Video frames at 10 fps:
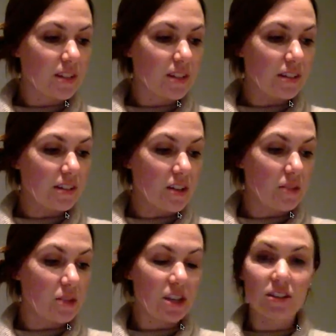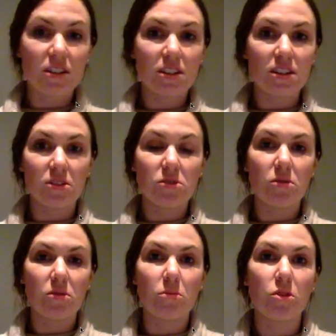so that we can continue
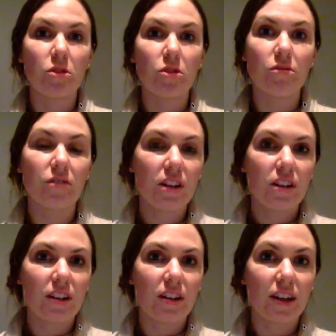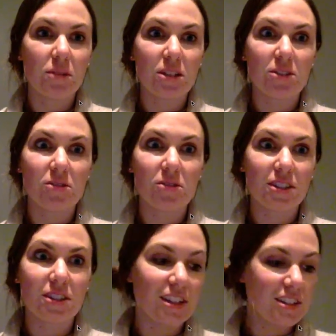to improve and meet
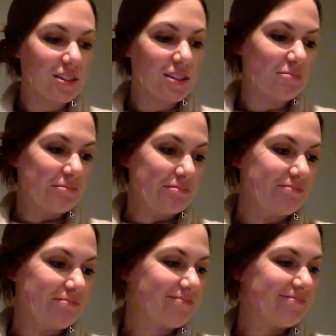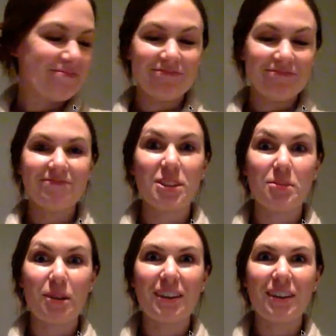students' needs. That's
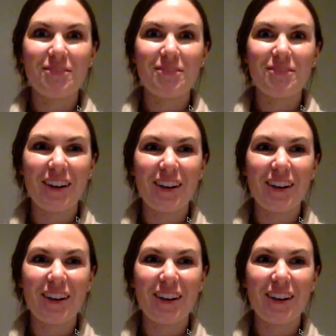about it for now.